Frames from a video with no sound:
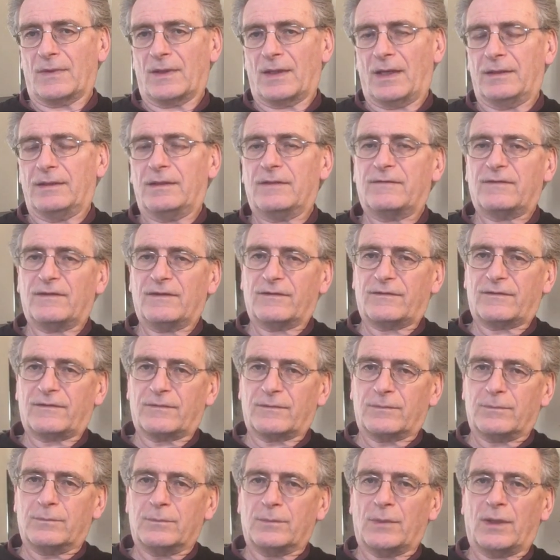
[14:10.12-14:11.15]
And this
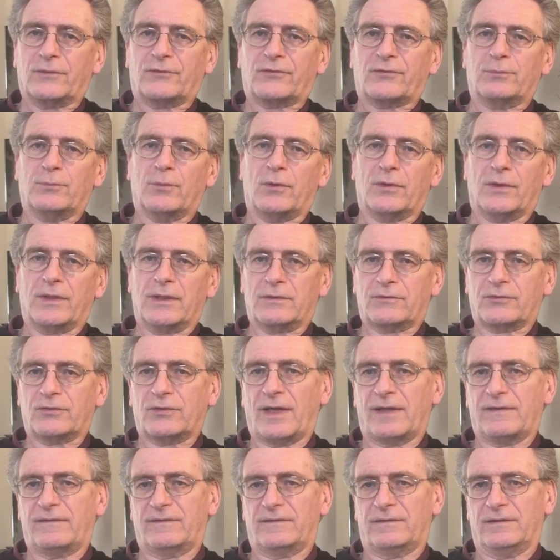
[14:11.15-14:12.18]
is much more
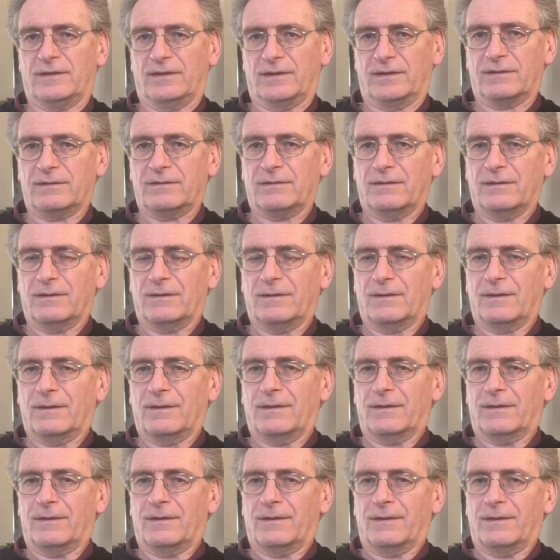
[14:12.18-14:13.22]
interesting
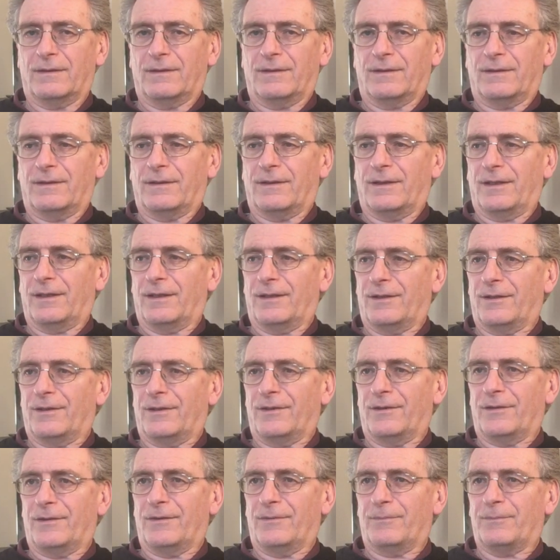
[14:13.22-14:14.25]

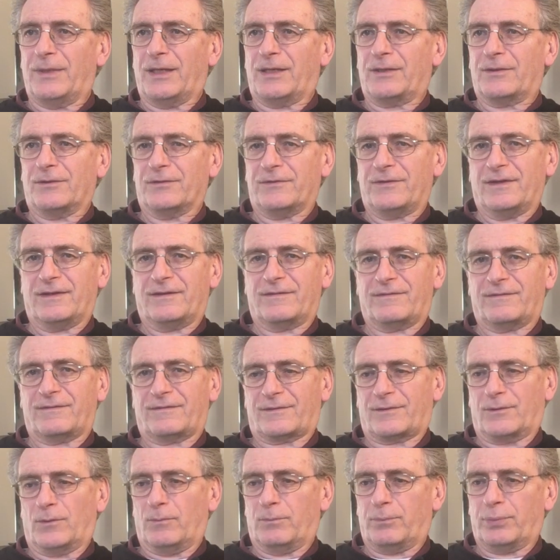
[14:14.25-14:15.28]
because
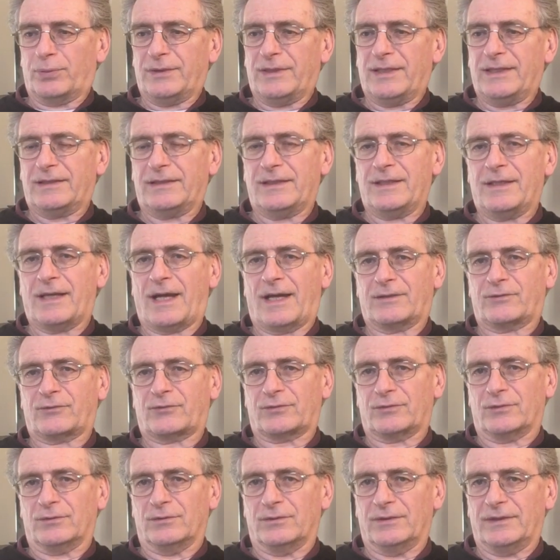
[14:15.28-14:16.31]
it's completely
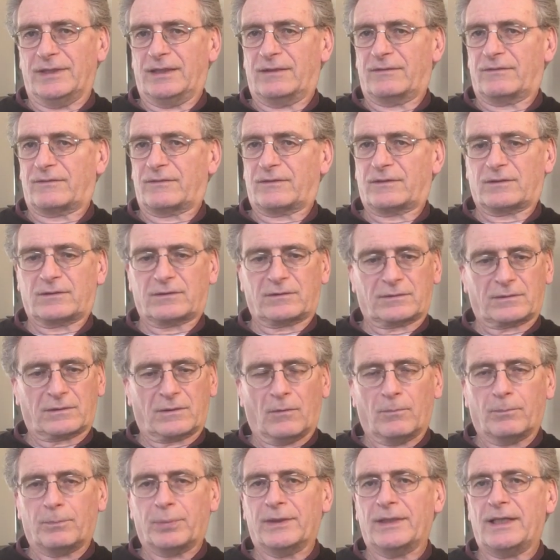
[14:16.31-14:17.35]
natural, it's
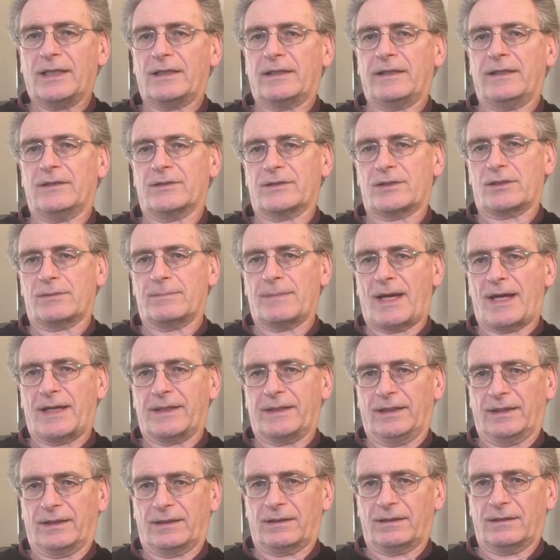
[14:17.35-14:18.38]
completely
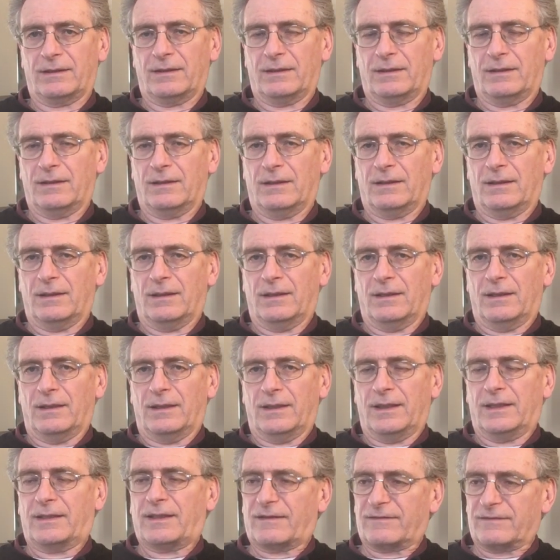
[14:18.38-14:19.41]
automatic.
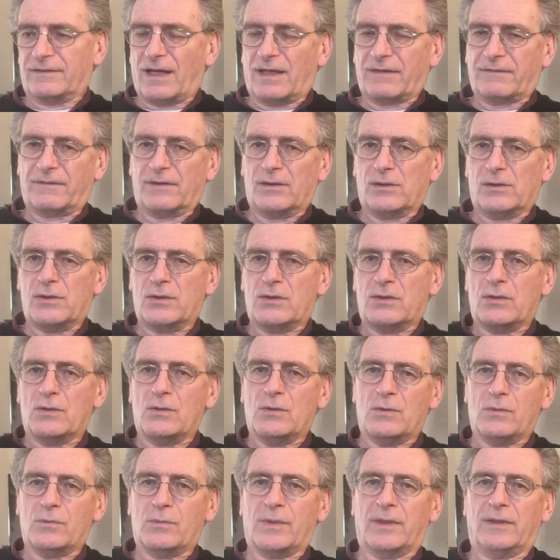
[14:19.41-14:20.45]
It has nothing to
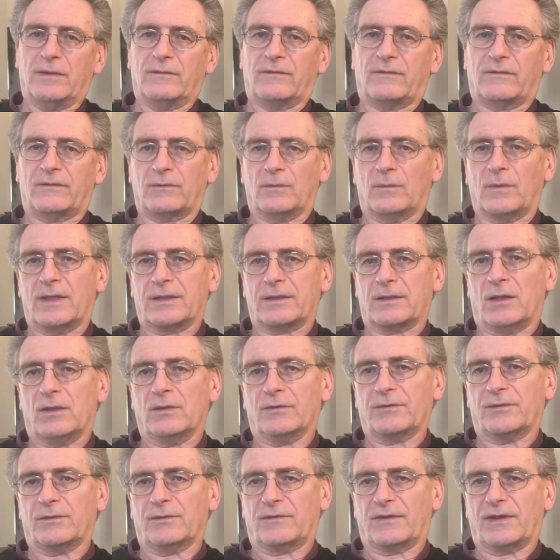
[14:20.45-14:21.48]
do with what
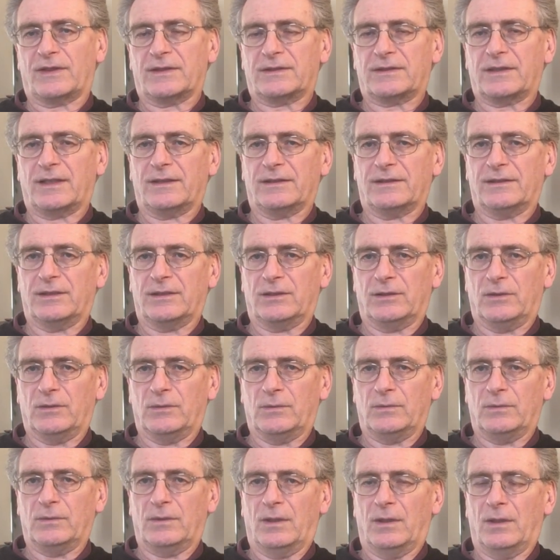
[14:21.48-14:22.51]
others are telling
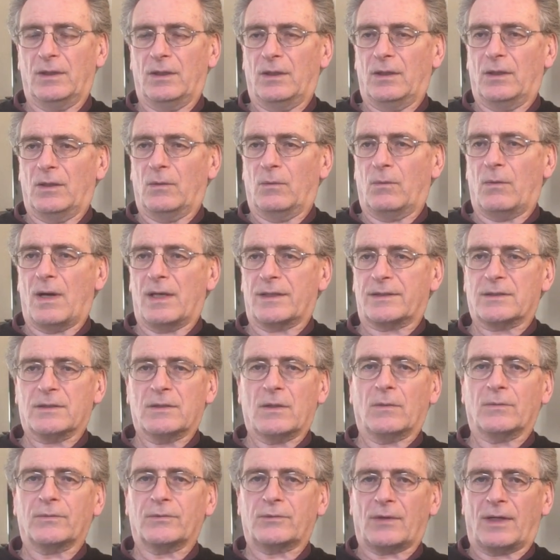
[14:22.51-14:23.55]
you, what
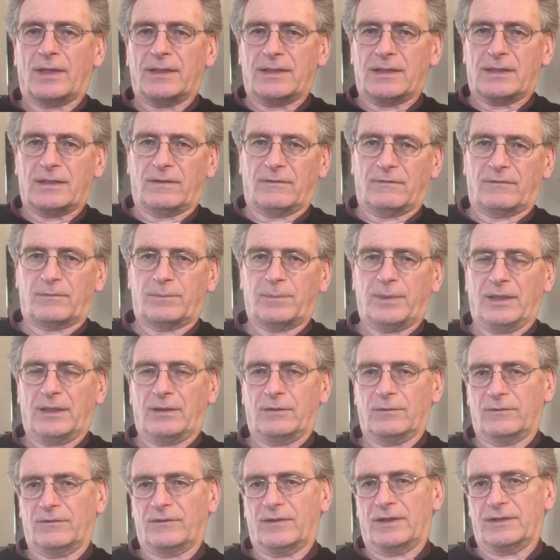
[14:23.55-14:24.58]
non-duality
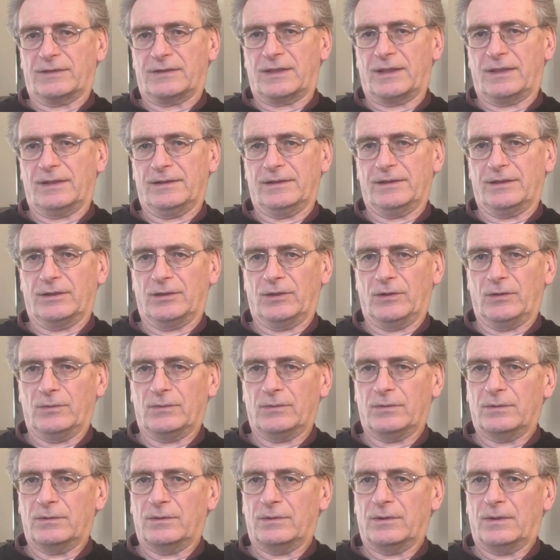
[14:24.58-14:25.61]
speakers are telling
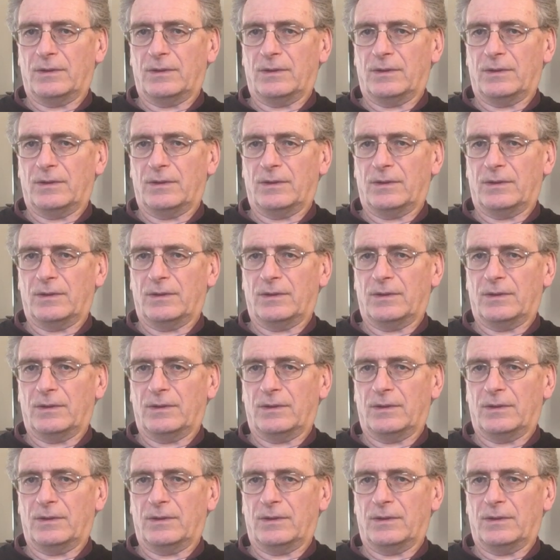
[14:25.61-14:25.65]
you.